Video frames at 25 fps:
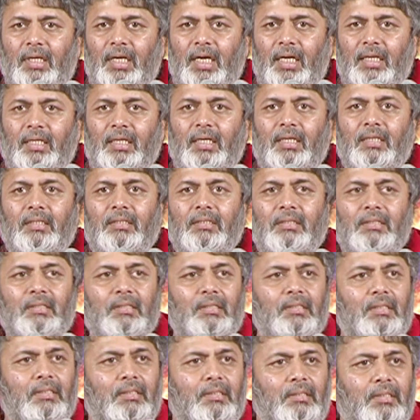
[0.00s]
at a
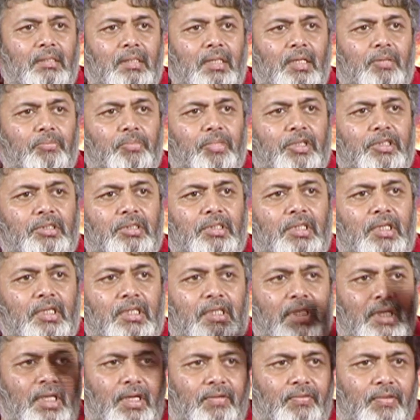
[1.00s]

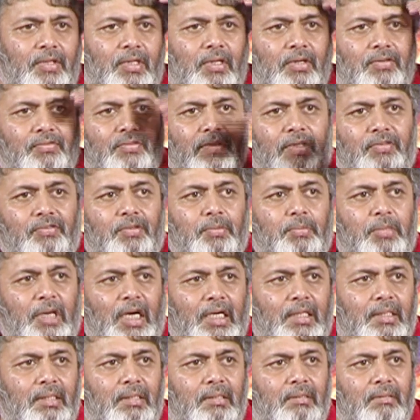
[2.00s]
3% level of our
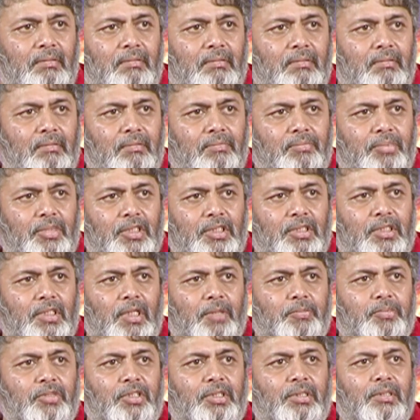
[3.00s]
mind
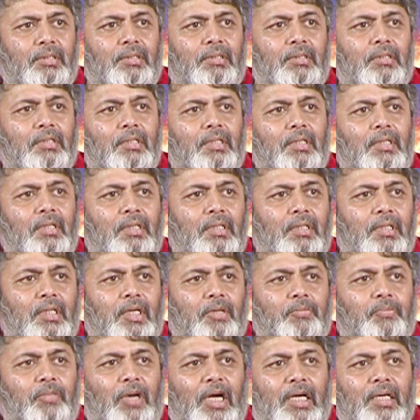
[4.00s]
perception
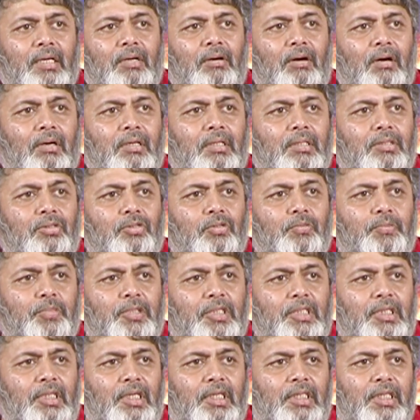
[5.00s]
that my God is
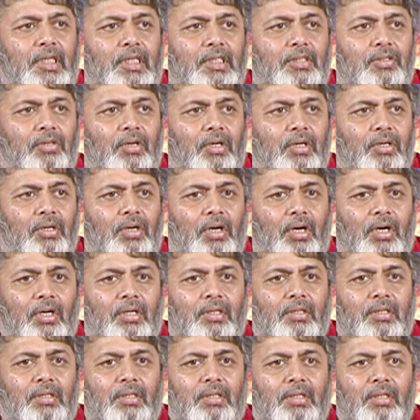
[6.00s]
superior than your
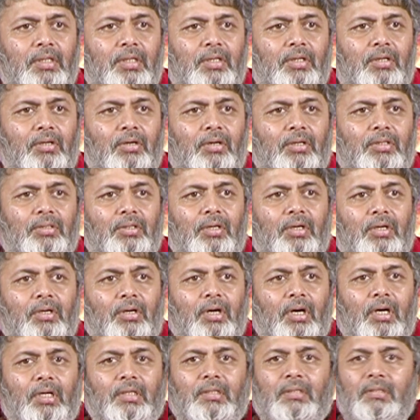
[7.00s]
God, or your
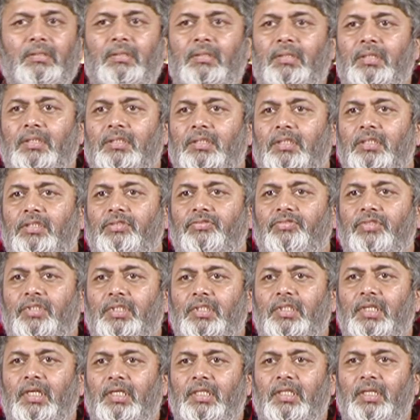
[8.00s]
God is
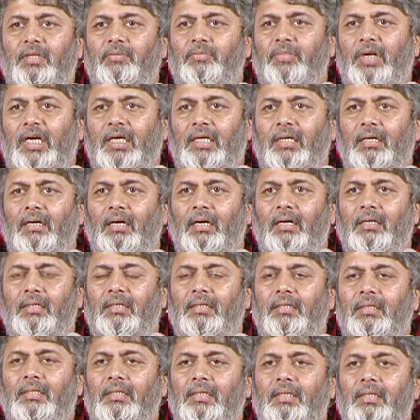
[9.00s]
inferior than my
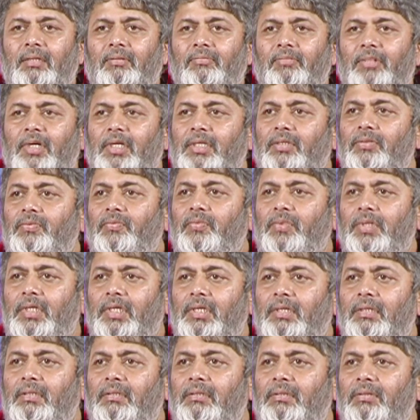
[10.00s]
God. But
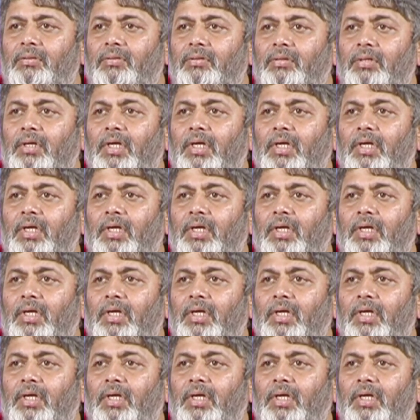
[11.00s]
we do